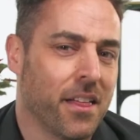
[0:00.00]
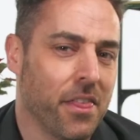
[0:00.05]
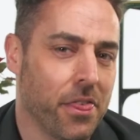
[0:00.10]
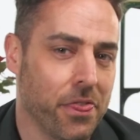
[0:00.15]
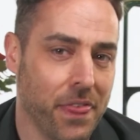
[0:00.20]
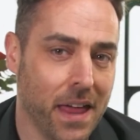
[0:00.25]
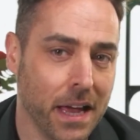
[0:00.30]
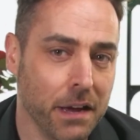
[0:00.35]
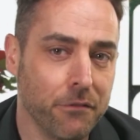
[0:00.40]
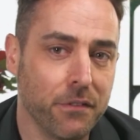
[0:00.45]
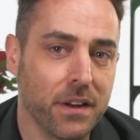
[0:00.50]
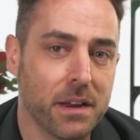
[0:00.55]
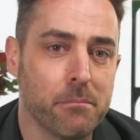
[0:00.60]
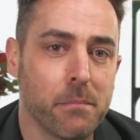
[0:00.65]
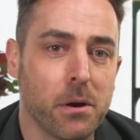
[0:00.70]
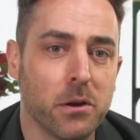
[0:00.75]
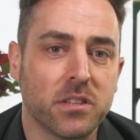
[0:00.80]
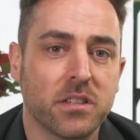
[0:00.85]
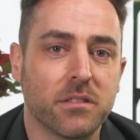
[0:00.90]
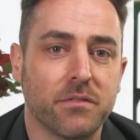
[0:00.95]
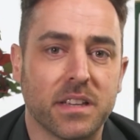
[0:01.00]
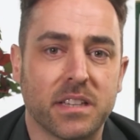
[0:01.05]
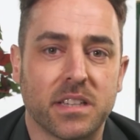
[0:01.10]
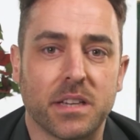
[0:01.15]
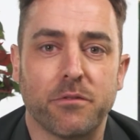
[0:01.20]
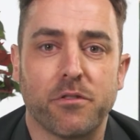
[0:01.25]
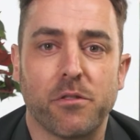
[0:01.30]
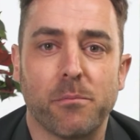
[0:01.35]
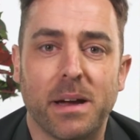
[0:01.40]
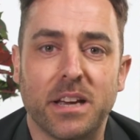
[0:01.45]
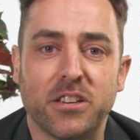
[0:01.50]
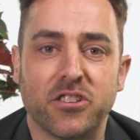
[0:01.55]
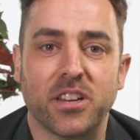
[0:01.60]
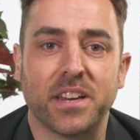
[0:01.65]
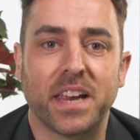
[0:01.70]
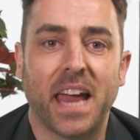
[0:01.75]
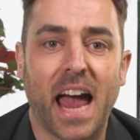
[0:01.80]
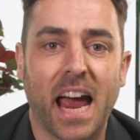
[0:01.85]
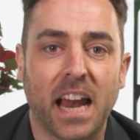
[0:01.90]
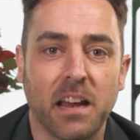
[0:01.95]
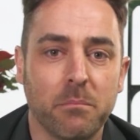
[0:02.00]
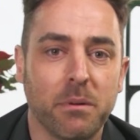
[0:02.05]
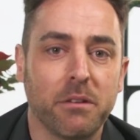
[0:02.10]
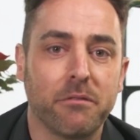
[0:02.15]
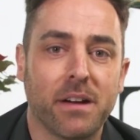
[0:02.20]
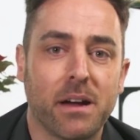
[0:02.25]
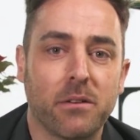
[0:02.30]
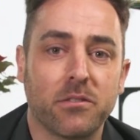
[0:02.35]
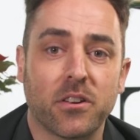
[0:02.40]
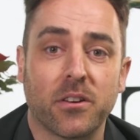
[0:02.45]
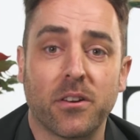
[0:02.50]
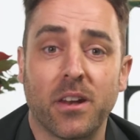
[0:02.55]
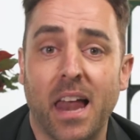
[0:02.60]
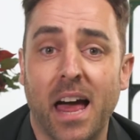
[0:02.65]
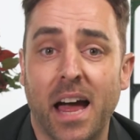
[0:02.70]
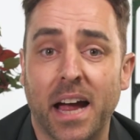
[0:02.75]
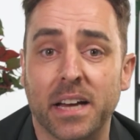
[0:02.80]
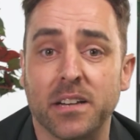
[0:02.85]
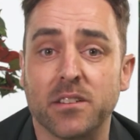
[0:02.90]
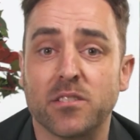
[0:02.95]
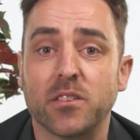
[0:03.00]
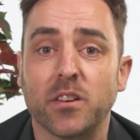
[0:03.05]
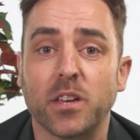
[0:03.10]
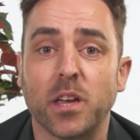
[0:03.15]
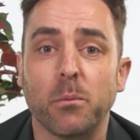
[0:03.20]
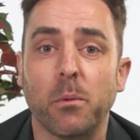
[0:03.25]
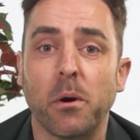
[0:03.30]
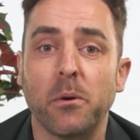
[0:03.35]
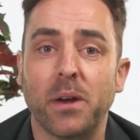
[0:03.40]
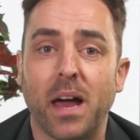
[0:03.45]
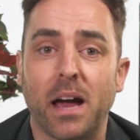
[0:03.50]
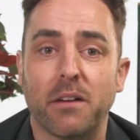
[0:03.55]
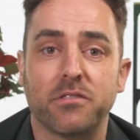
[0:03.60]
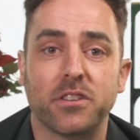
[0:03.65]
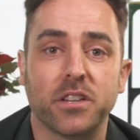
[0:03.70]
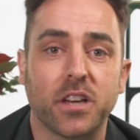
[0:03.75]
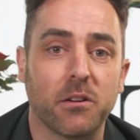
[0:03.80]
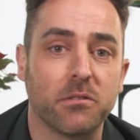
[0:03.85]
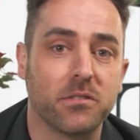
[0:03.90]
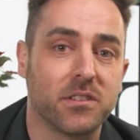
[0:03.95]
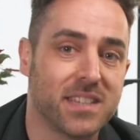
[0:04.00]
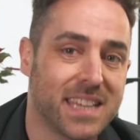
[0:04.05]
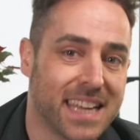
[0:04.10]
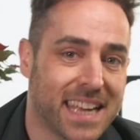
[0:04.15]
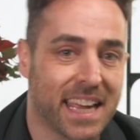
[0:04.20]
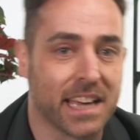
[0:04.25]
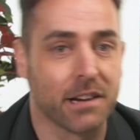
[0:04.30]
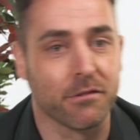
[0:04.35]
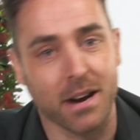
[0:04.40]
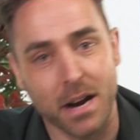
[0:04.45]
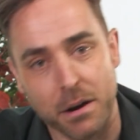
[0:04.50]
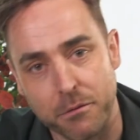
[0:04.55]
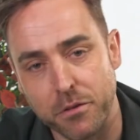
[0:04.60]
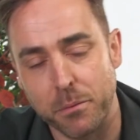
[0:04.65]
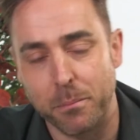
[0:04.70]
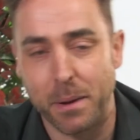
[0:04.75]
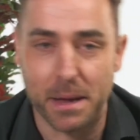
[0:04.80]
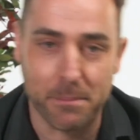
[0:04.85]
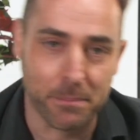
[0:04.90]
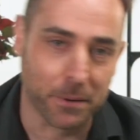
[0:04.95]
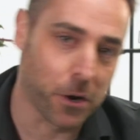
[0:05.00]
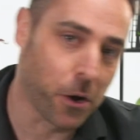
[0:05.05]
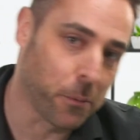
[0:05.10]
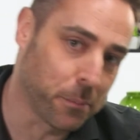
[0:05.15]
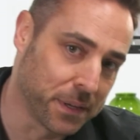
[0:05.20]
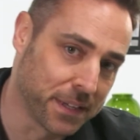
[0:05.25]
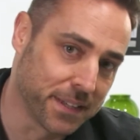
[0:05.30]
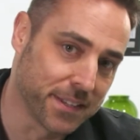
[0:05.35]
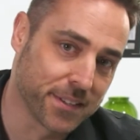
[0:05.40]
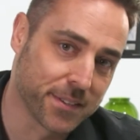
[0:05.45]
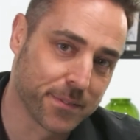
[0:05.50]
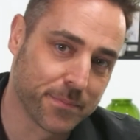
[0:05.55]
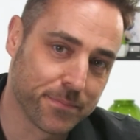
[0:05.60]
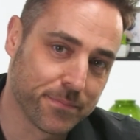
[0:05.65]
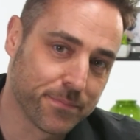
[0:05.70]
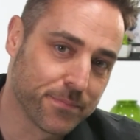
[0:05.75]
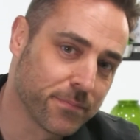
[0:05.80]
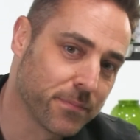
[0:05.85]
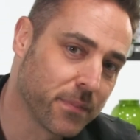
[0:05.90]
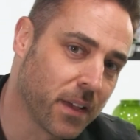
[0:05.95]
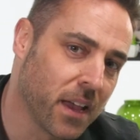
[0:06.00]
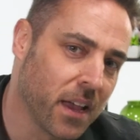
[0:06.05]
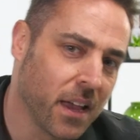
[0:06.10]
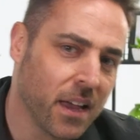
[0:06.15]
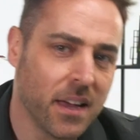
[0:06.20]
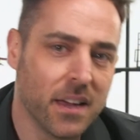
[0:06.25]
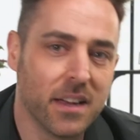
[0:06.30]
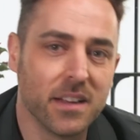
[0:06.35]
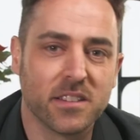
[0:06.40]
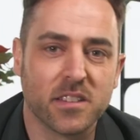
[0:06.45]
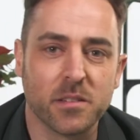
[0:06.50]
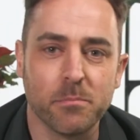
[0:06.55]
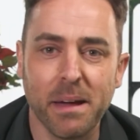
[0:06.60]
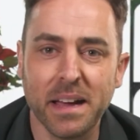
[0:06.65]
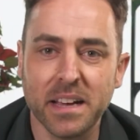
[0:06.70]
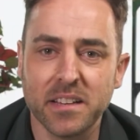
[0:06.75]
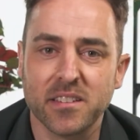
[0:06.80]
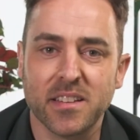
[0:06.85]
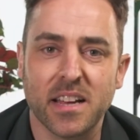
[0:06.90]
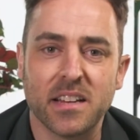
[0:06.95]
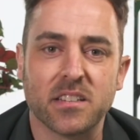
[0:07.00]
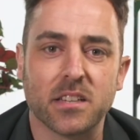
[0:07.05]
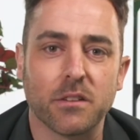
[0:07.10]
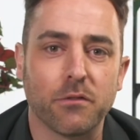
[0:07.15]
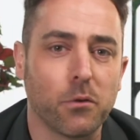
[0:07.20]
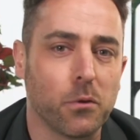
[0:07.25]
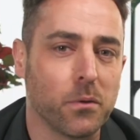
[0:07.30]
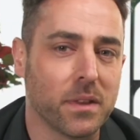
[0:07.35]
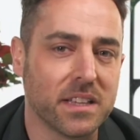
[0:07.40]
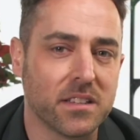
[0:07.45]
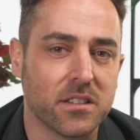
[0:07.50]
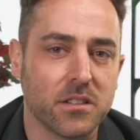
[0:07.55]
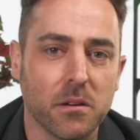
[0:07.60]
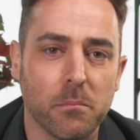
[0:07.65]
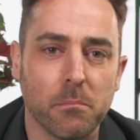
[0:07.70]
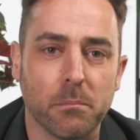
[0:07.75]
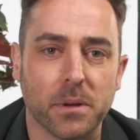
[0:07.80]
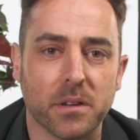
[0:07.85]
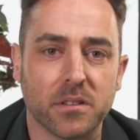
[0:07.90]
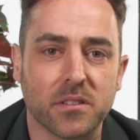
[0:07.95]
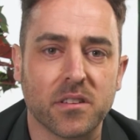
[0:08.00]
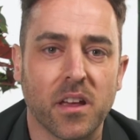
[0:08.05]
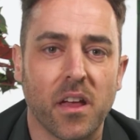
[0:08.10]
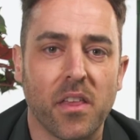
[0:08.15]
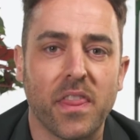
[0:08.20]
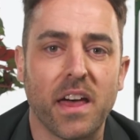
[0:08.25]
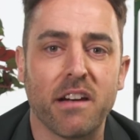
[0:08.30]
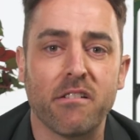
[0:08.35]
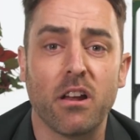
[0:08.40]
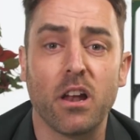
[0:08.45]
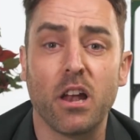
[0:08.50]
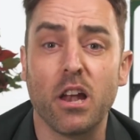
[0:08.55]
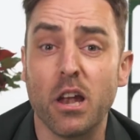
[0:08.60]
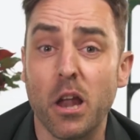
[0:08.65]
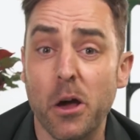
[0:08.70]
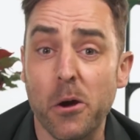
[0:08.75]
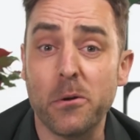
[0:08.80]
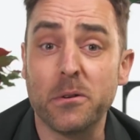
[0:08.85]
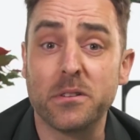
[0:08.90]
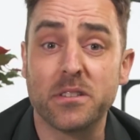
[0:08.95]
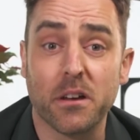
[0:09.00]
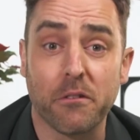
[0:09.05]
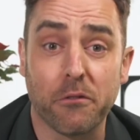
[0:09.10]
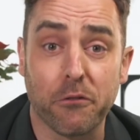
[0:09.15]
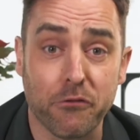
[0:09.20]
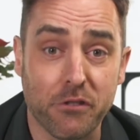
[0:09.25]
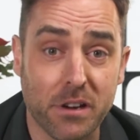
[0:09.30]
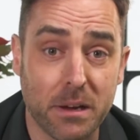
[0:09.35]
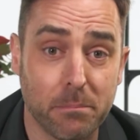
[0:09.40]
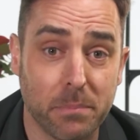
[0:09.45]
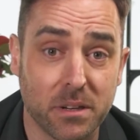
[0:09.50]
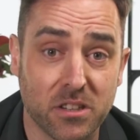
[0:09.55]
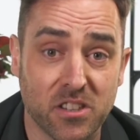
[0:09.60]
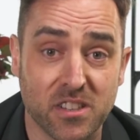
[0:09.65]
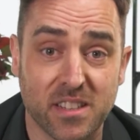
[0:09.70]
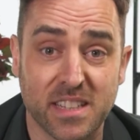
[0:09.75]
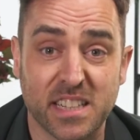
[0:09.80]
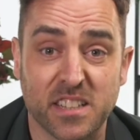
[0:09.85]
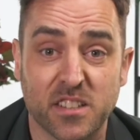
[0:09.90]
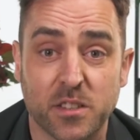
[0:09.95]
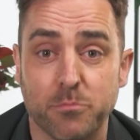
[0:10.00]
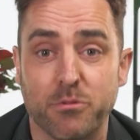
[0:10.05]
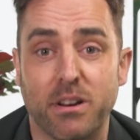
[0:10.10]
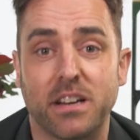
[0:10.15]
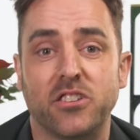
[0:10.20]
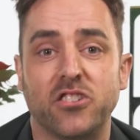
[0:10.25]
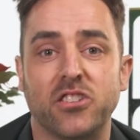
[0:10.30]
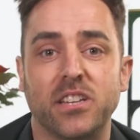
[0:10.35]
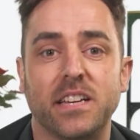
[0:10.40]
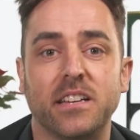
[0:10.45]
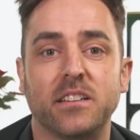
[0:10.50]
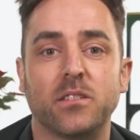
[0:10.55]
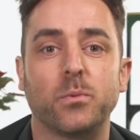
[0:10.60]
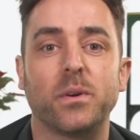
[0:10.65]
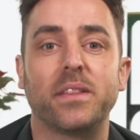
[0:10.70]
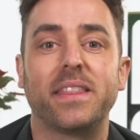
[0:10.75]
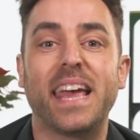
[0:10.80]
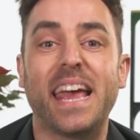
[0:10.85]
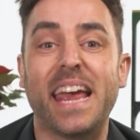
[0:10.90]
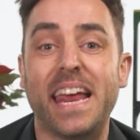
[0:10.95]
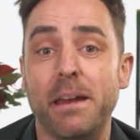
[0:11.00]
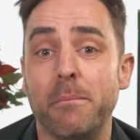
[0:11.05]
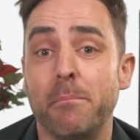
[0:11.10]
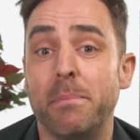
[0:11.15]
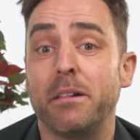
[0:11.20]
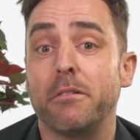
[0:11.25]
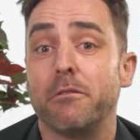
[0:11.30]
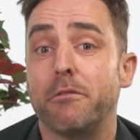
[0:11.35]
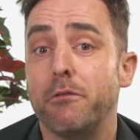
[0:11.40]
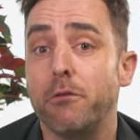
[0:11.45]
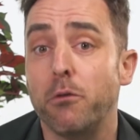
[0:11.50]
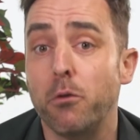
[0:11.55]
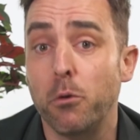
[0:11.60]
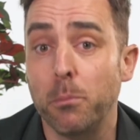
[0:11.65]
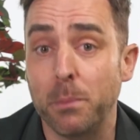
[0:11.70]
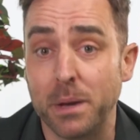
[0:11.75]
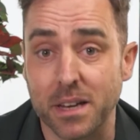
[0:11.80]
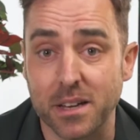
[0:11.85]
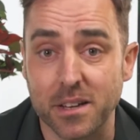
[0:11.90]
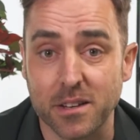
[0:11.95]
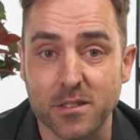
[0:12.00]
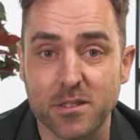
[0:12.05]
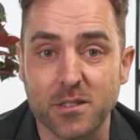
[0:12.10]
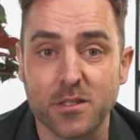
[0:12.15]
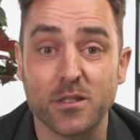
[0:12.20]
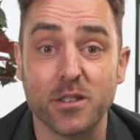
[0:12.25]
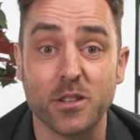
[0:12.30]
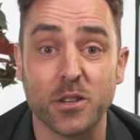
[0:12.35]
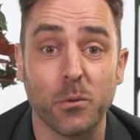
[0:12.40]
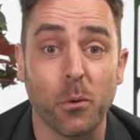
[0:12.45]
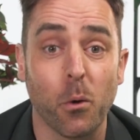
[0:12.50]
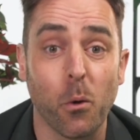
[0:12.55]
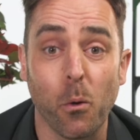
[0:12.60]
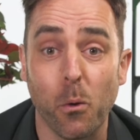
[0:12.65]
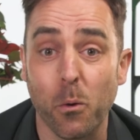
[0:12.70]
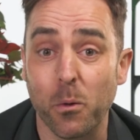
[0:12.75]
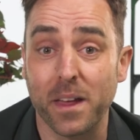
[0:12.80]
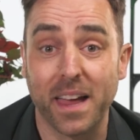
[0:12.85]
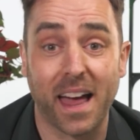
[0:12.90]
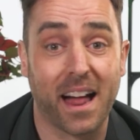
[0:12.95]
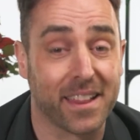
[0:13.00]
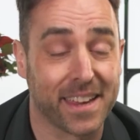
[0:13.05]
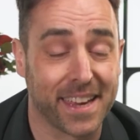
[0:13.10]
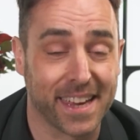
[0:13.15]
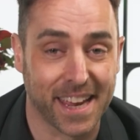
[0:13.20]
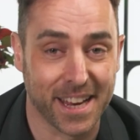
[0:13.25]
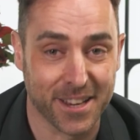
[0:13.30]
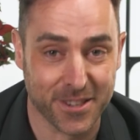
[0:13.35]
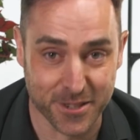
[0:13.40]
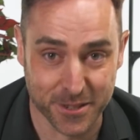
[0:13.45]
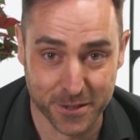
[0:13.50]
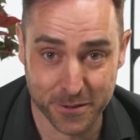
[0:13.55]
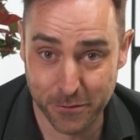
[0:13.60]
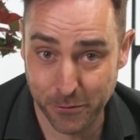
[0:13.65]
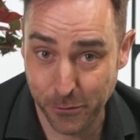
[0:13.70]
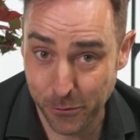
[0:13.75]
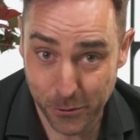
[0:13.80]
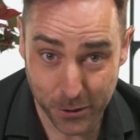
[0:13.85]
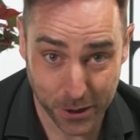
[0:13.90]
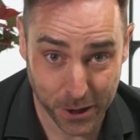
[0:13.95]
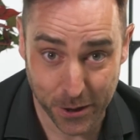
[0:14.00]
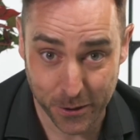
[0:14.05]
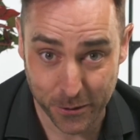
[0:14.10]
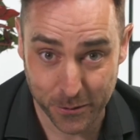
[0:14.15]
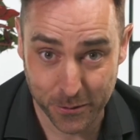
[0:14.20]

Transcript: Thankfully, most of this information can be found online, so you won't have to go digging around for paper copies. To make sense of all these numbers, there are loads of free budgeting spreadsheets with inbuilt formulas to do all the calculations for you.